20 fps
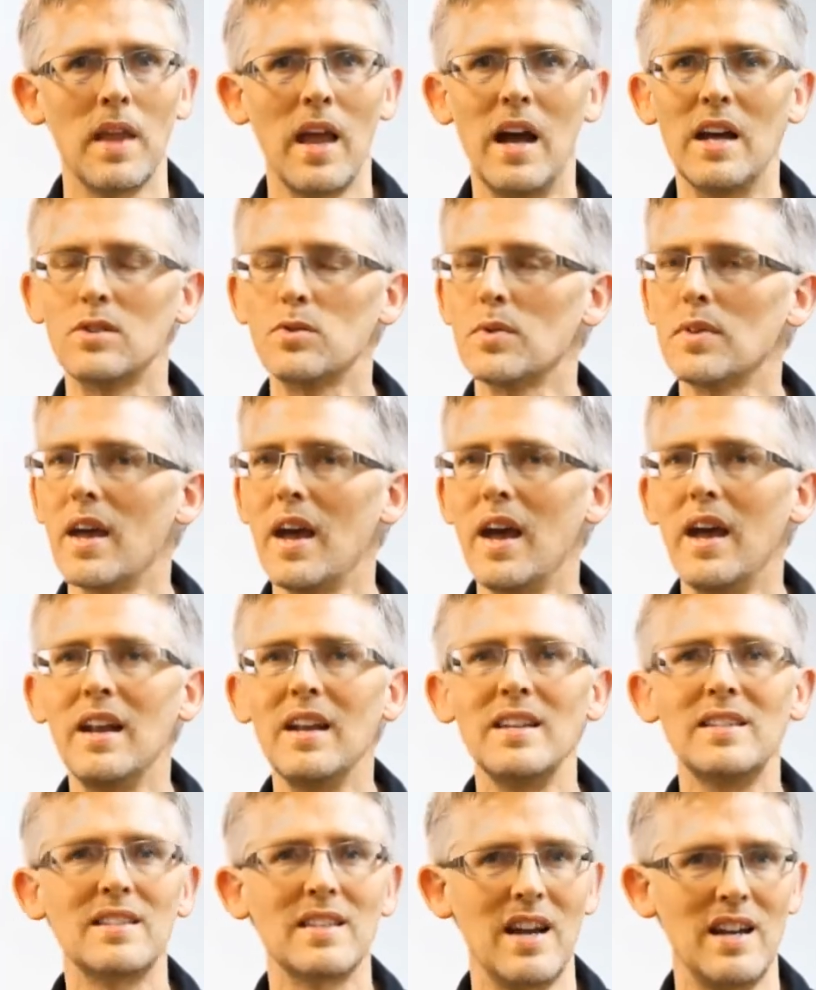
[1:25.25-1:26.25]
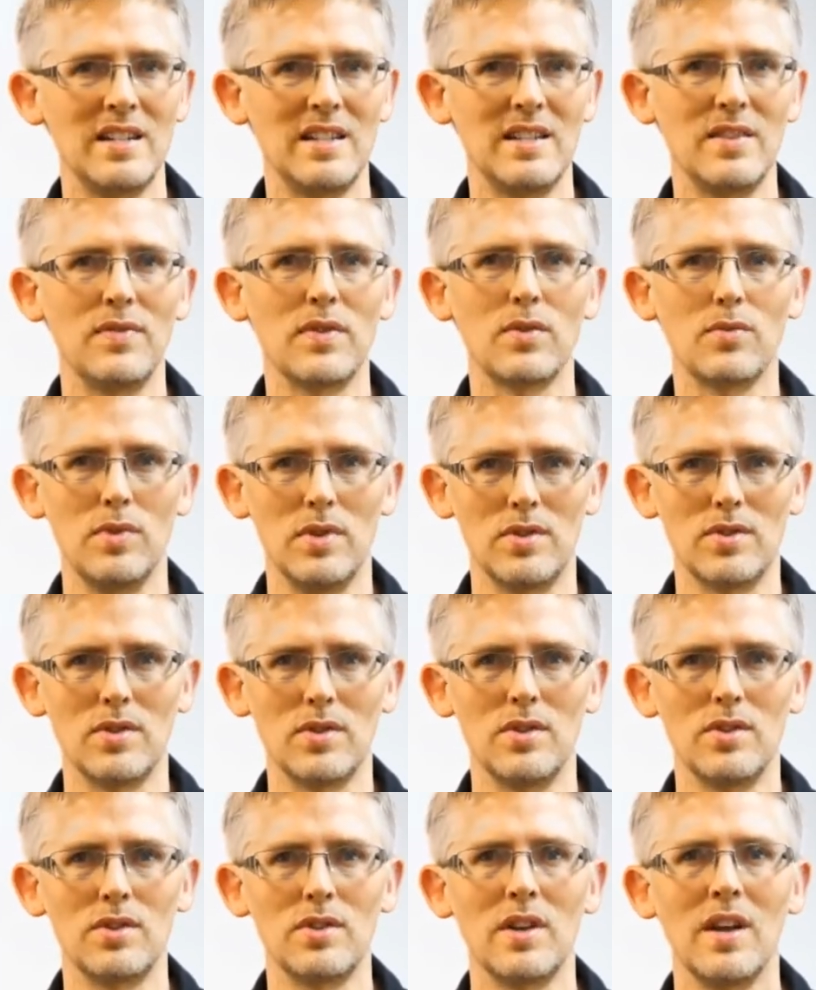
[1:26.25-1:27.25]
As with any scientific
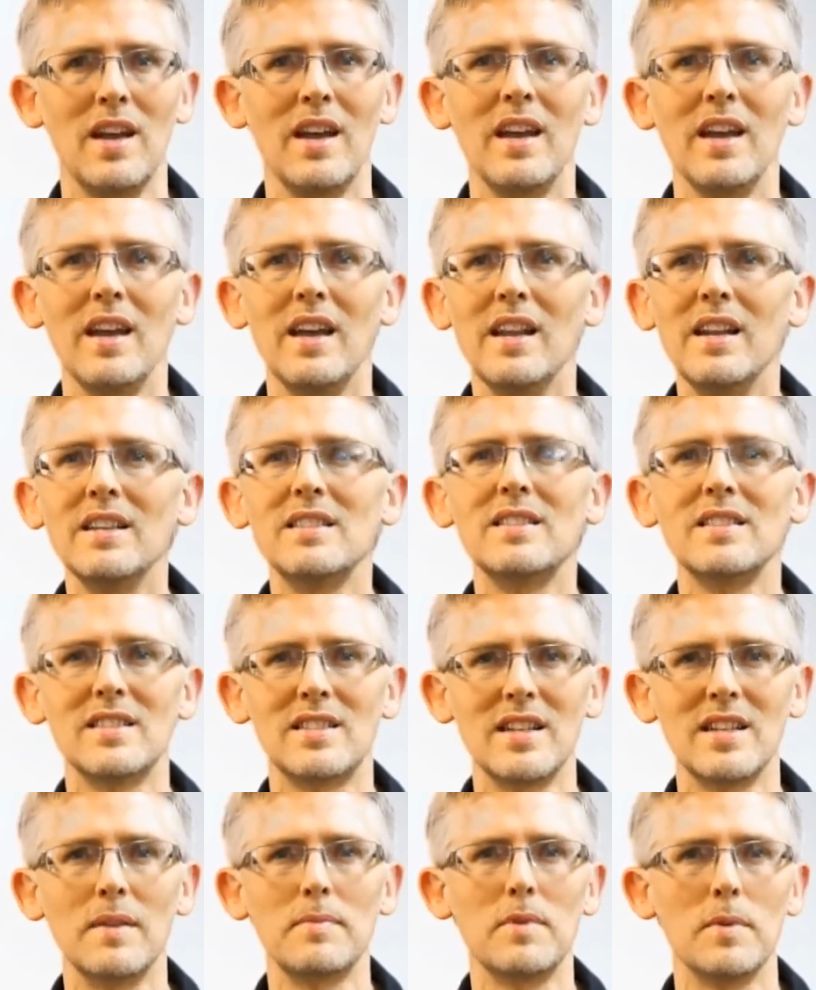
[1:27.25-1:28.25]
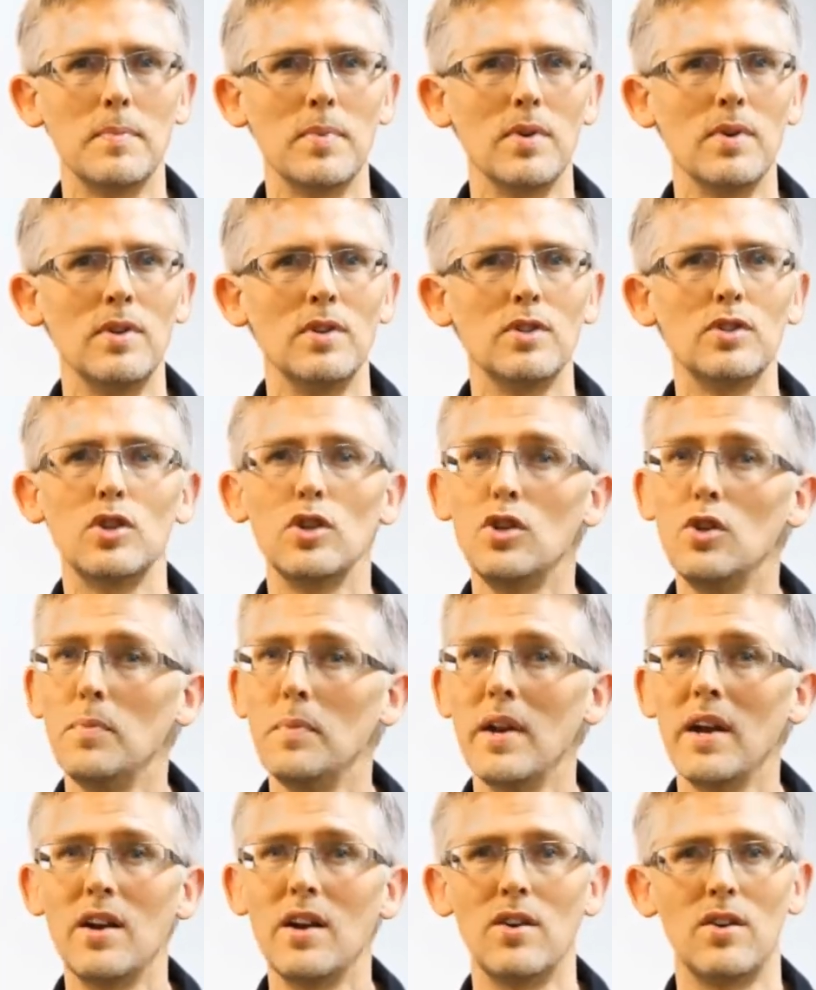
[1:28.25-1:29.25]
research, it is susceptible to
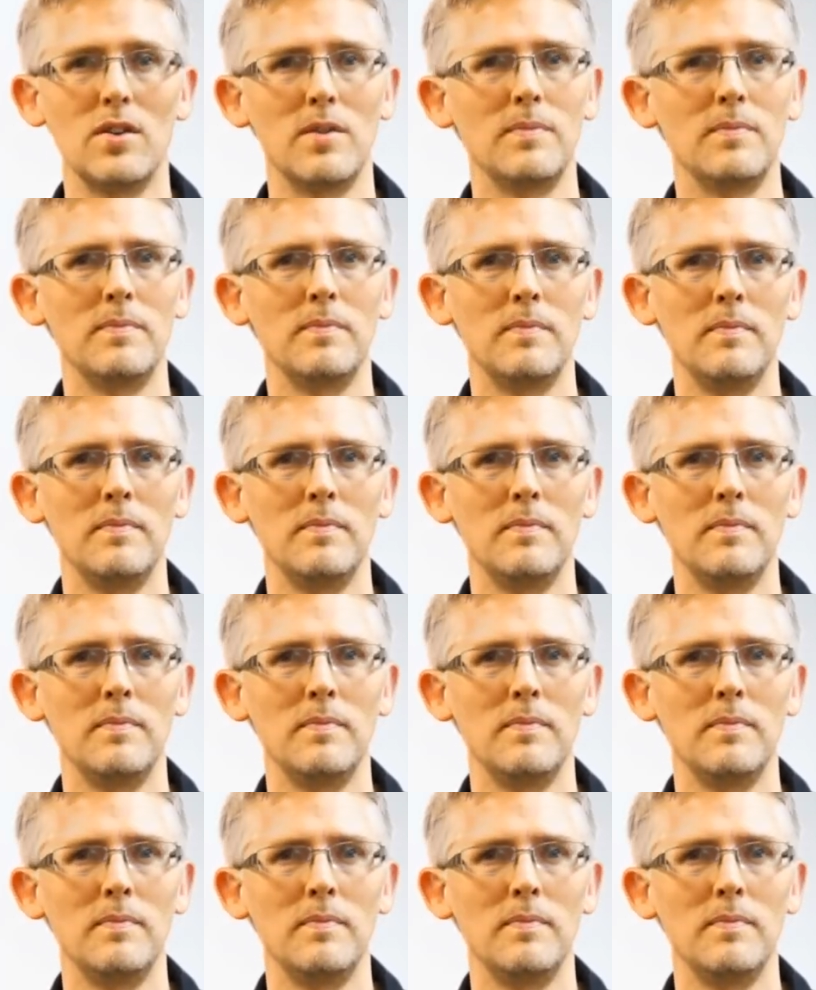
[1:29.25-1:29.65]
human error.